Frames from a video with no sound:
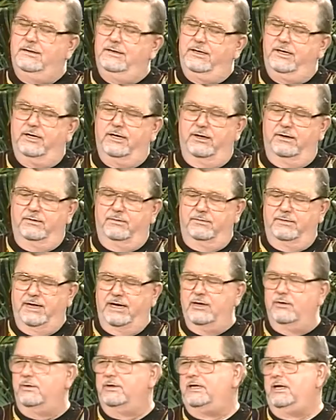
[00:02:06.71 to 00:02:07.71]
you know, they
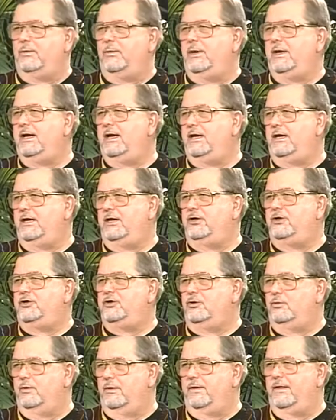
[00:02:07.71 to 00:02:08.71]
knew what they were getting
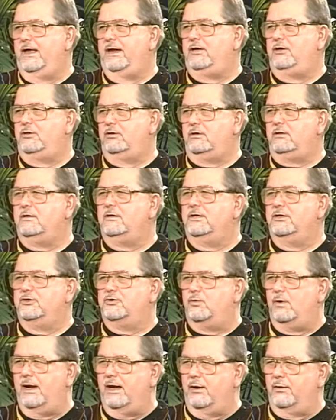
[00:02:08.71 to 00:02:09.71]
into when they took this
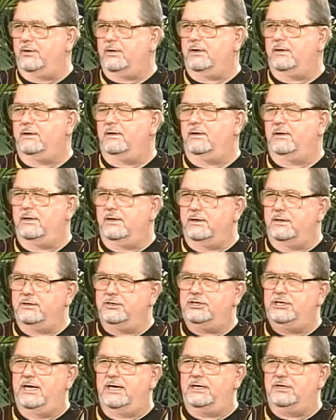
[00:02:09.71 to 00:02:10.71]
route
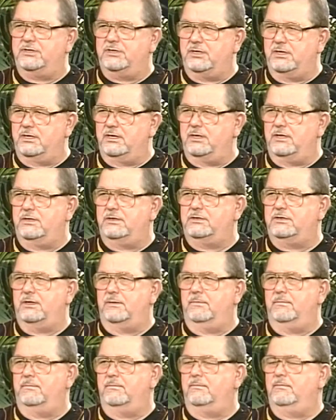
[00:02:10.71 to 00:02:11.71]
and jettisoned
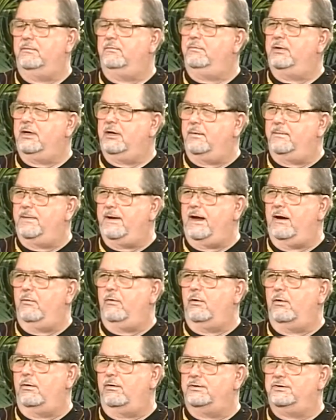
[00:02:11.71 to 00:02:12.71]
some bigger
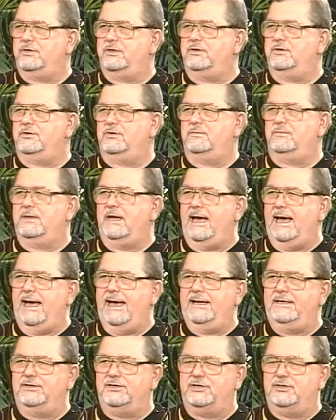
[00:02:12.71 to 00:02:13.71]
payrolls and some
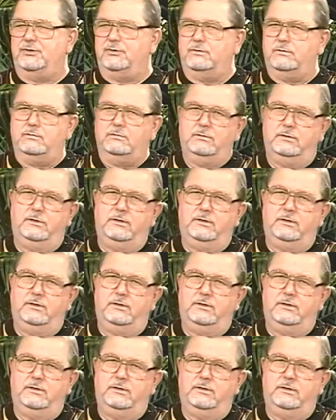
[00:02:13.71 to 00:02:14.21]
guys who,